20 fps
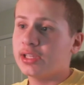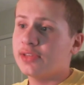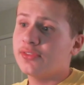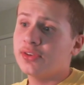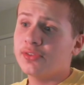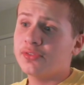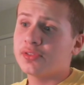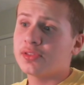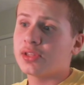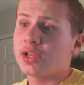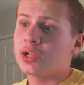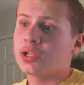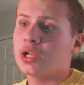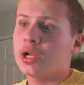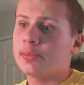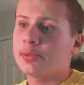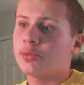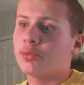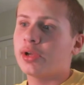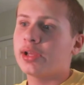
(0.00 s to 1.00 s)
Even if it's not
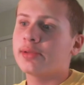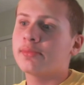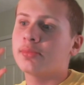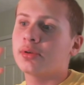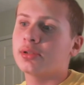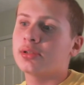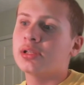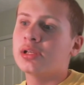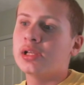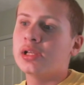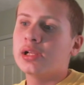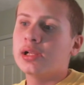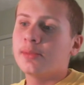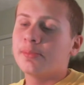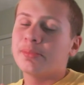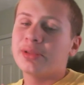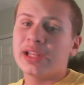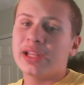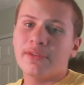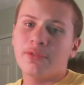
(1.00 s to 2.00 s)
copyright, but
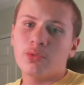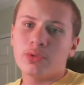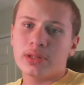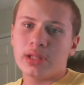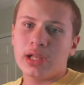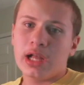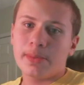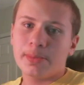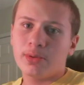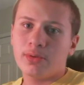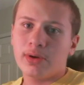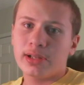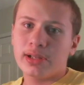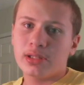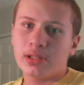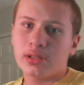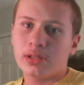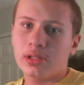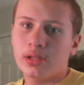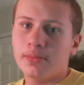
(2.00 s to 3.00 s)
be careful with copyright,
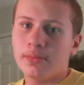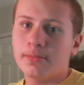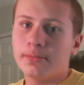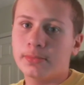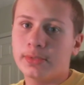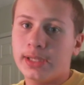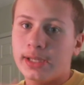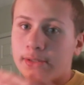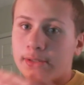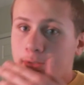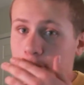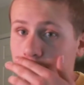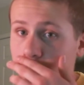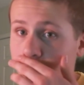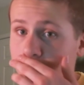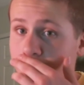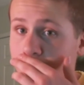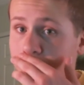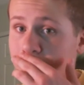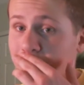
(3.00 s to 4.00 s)
because some
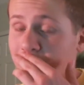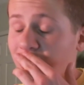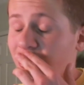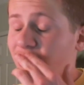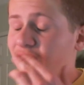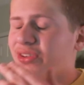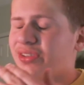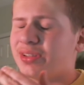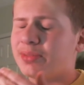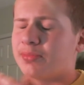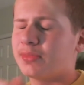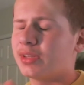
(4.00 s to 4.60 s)
dancers, or